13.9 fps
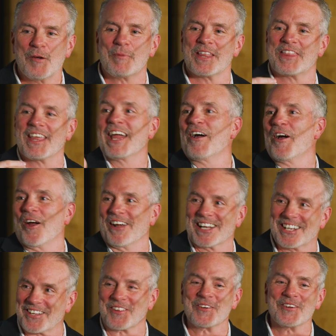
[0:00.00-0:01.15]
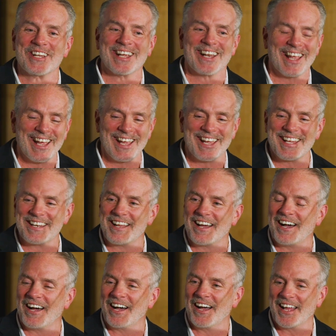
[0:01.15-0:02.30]
But they are included in
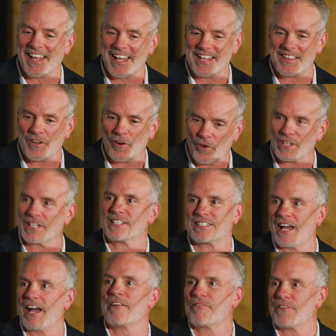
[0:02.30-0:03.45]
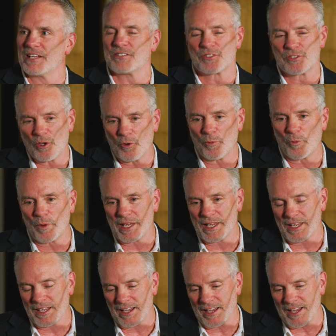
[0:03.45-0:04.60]
the early design phases. So
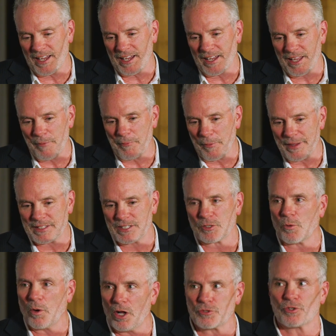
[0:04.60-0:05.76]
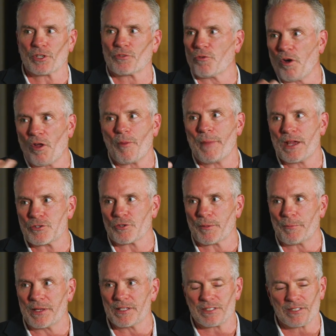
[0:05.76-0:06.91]
we implemented Qualtrics for all the measuring
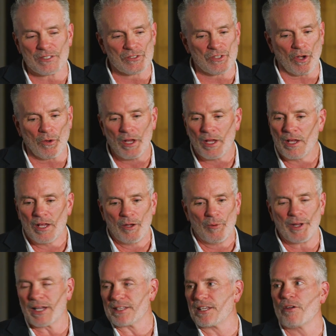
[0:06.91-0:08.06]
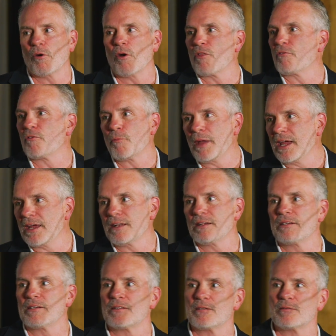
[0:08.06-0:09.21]
pieces. So we got to hear all the
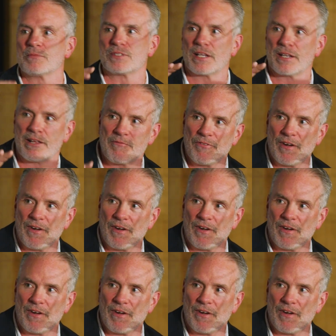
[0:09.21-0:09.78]
verbatims and then